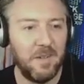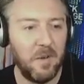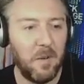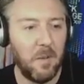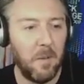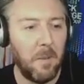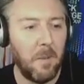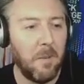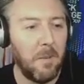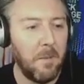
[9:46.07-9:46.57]

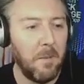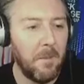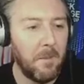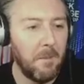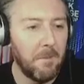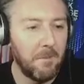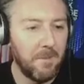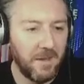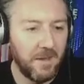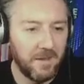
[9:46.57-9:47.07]

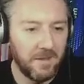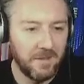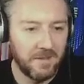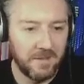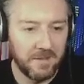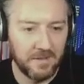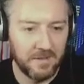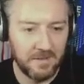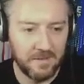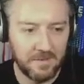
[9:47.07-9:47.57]

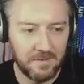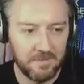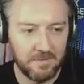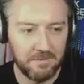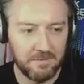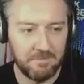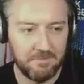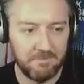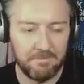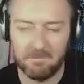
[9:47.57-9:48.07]

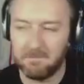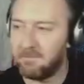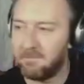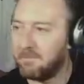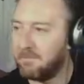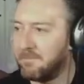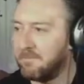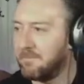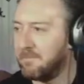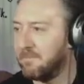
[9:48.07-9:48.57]

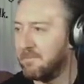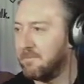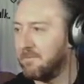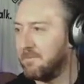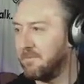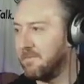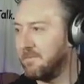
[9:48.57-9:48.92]
(no one is talking)